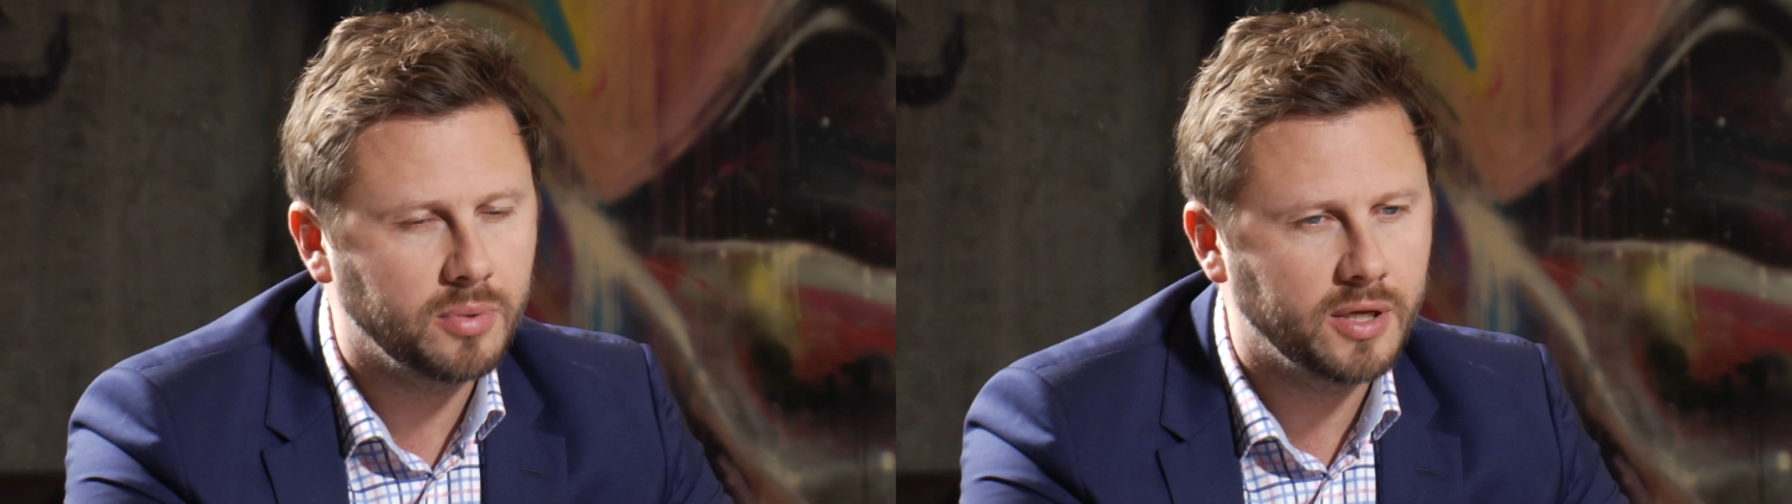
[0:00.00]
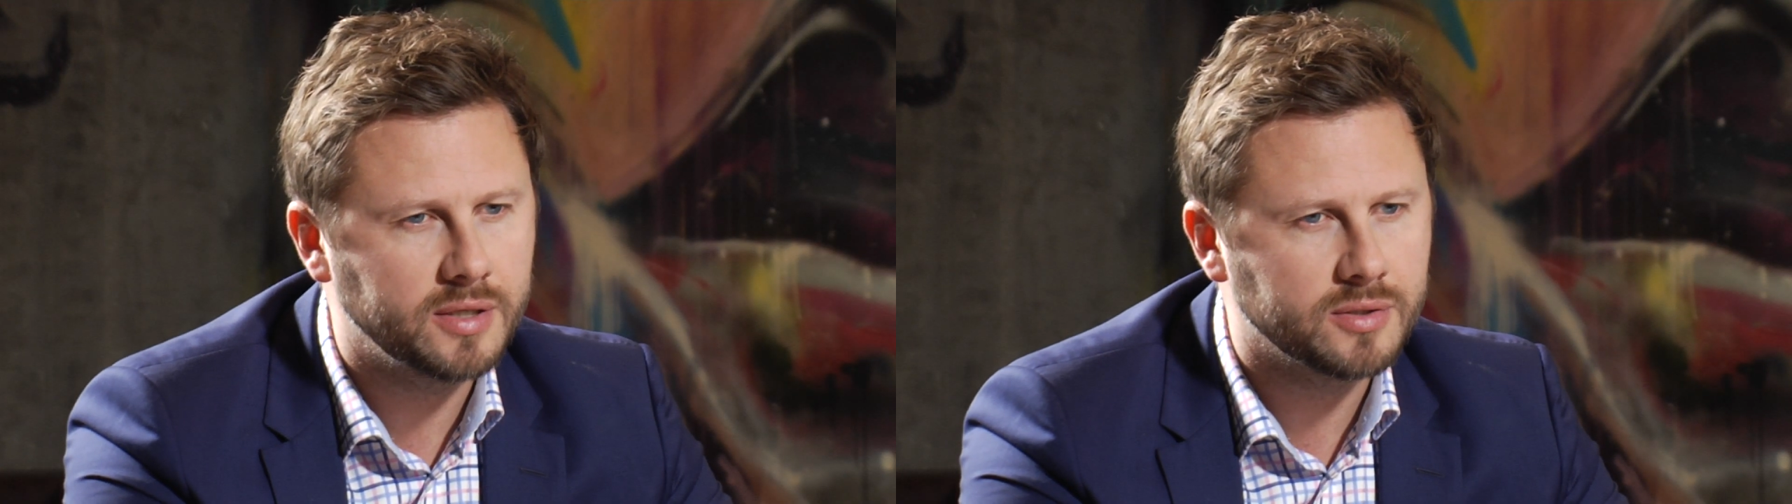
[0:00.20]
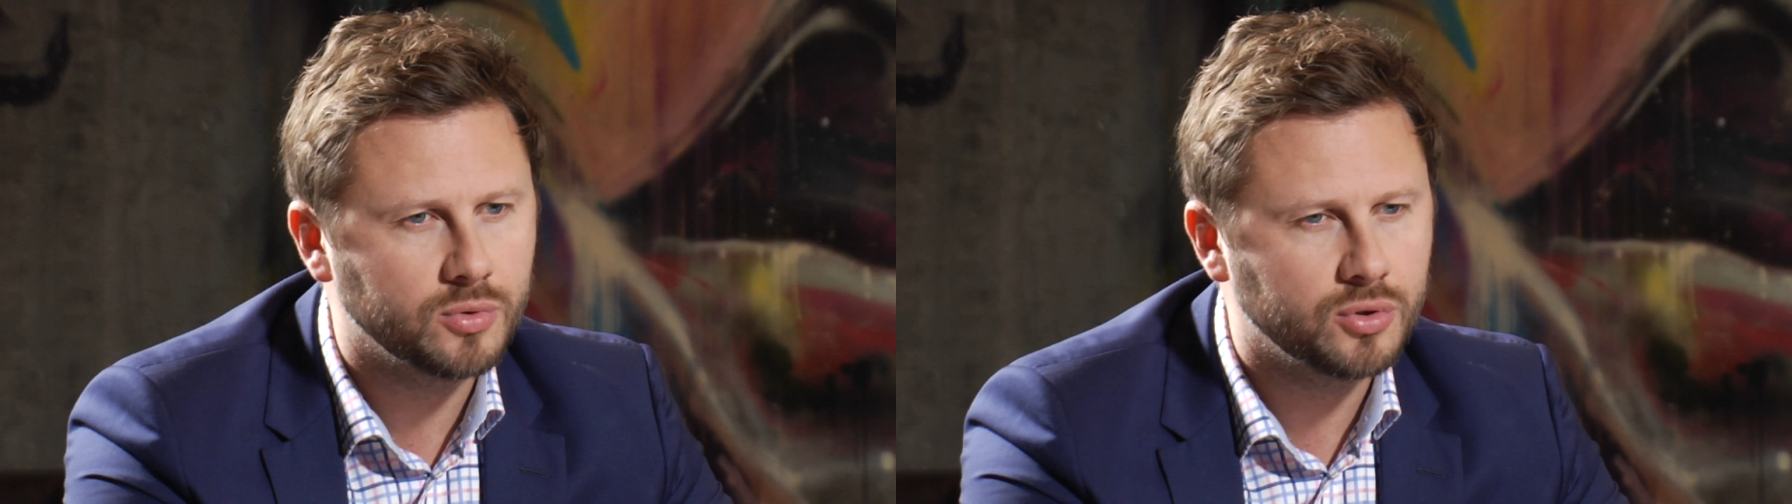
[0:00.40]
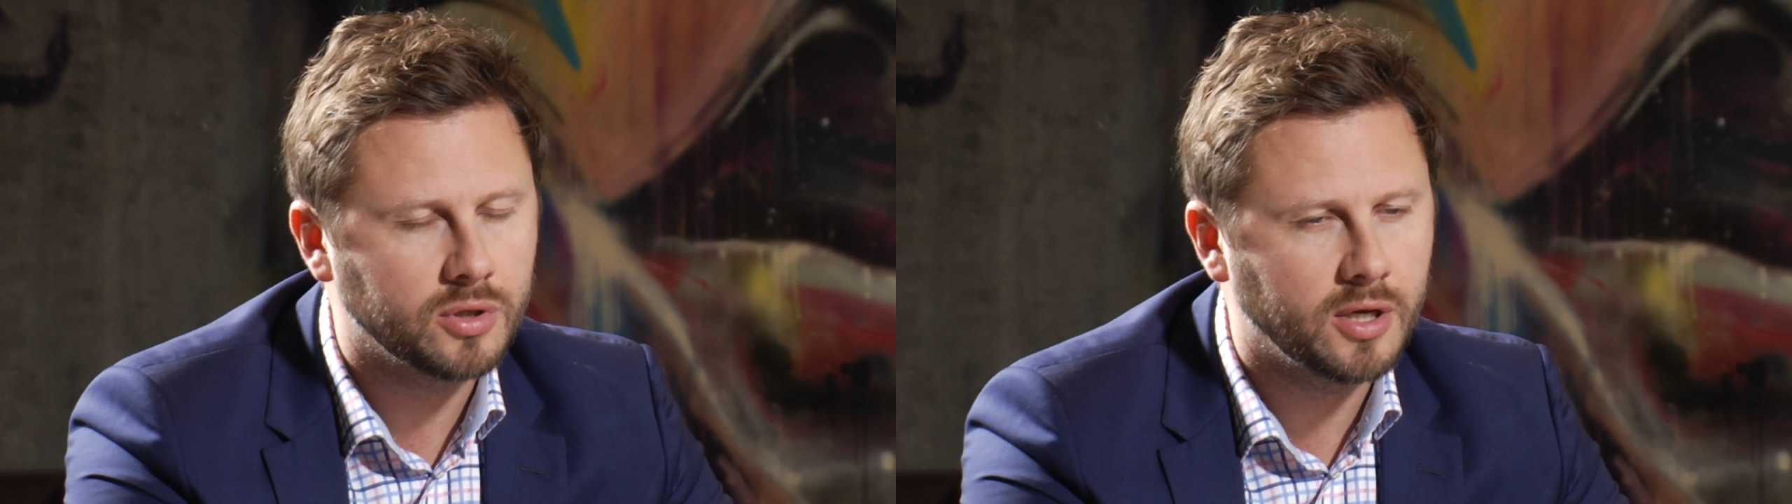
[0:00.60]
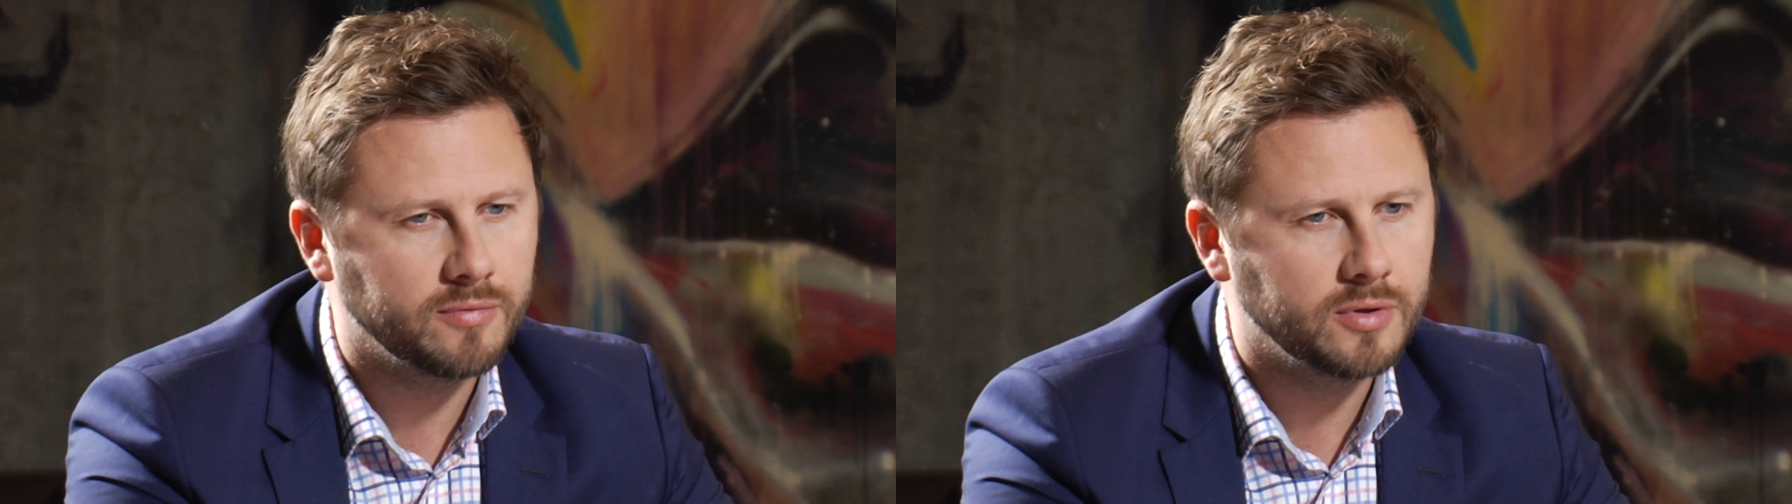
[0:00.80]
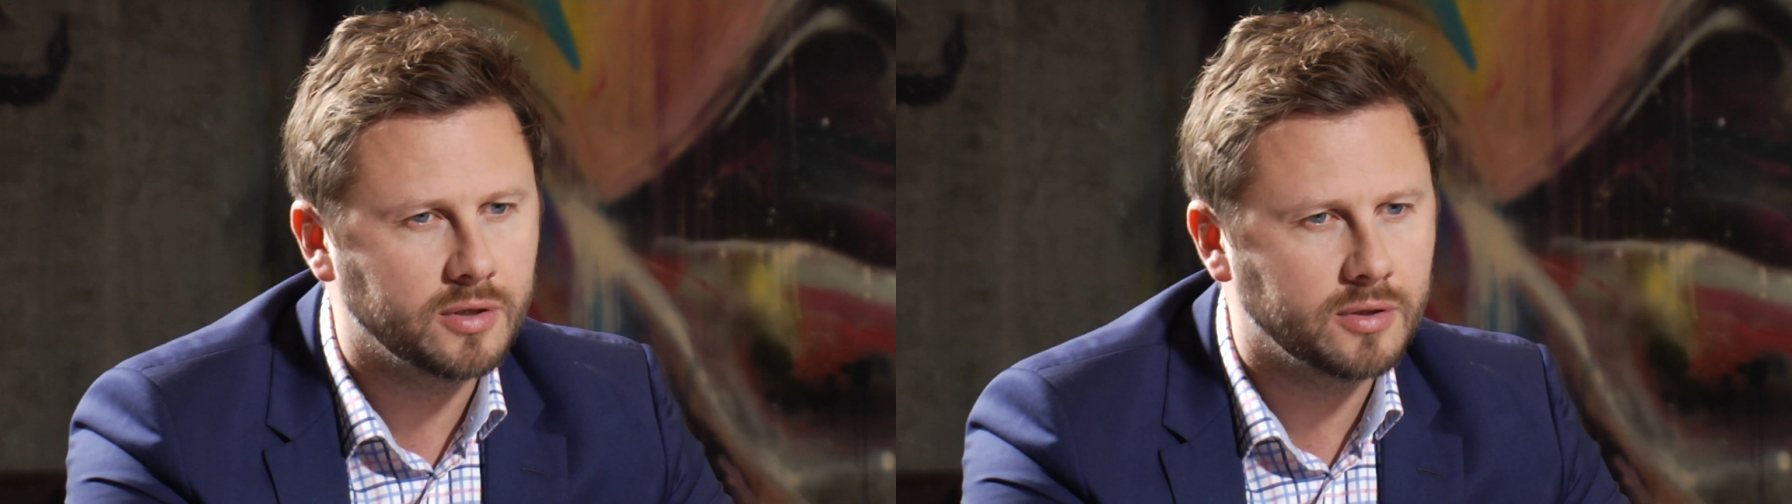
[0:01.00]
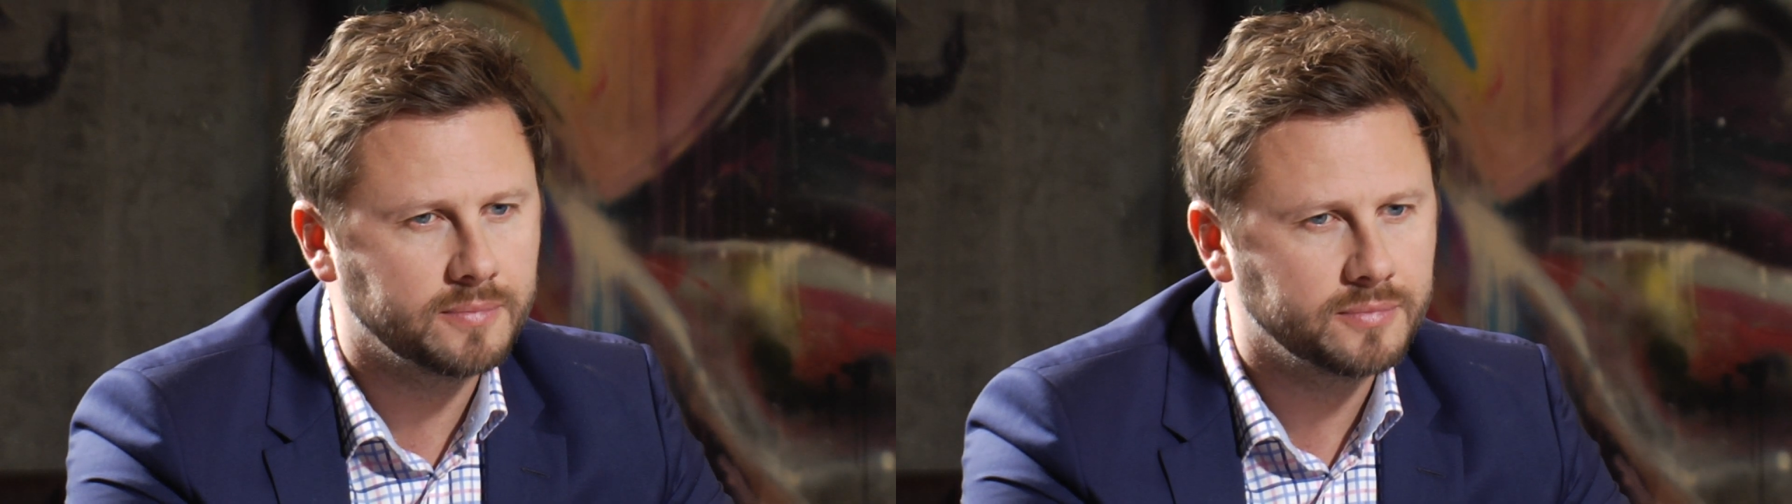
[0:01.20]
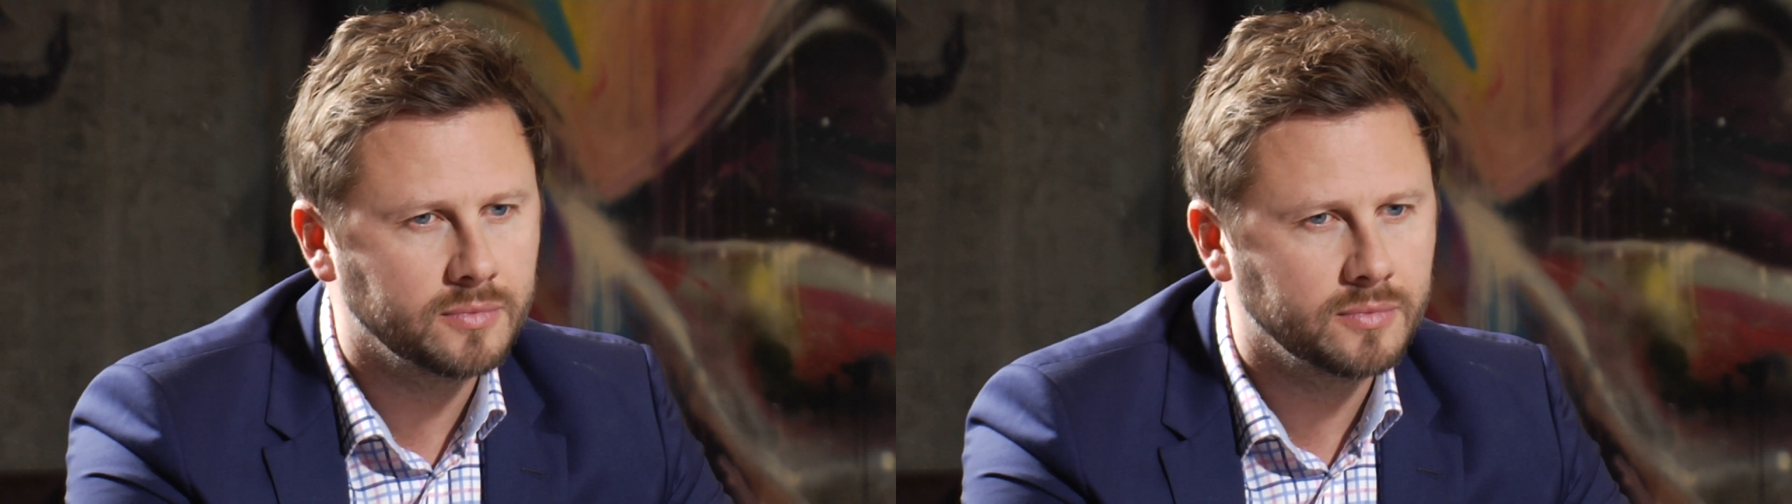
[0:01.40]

place. We should have the